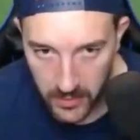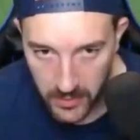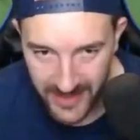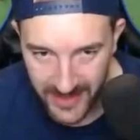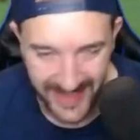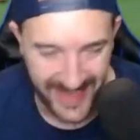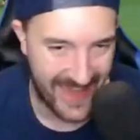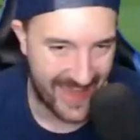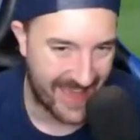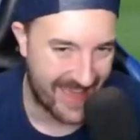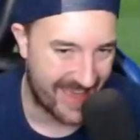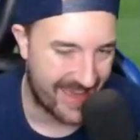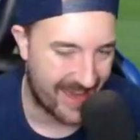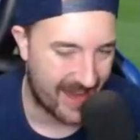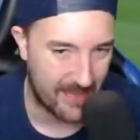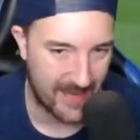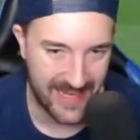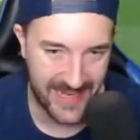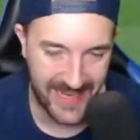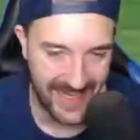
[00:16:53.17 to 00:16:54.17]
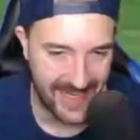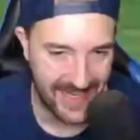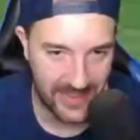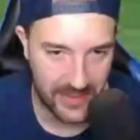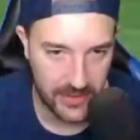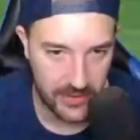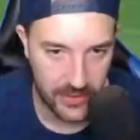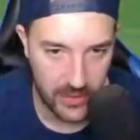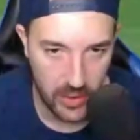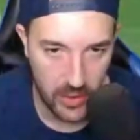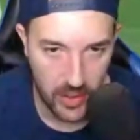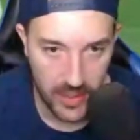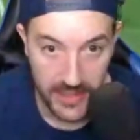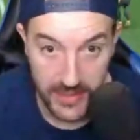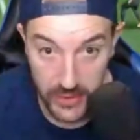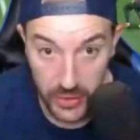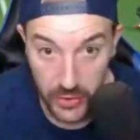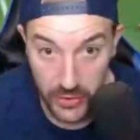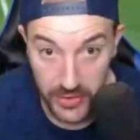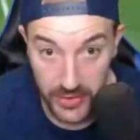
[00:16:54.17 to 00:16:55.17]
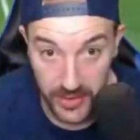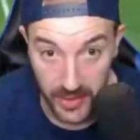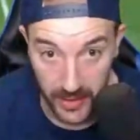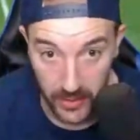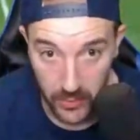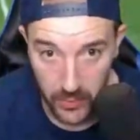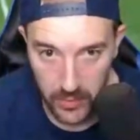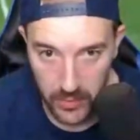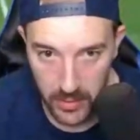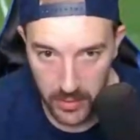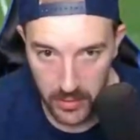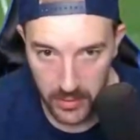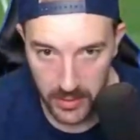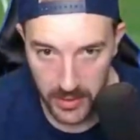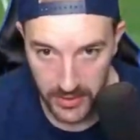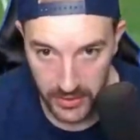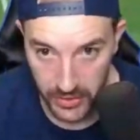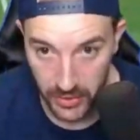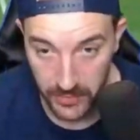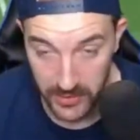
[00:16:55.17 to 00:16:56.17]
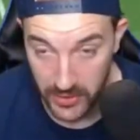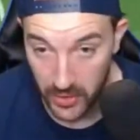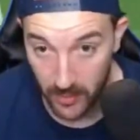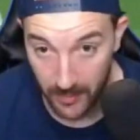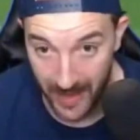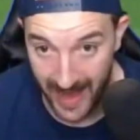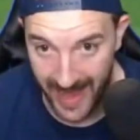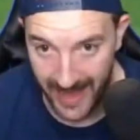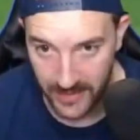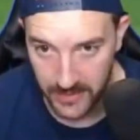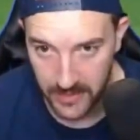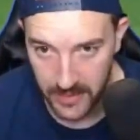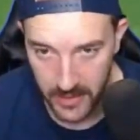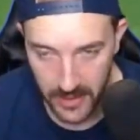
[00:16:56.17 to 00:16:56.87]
Yeah, I mean, it's just not... It's good still. His shooting's not bad.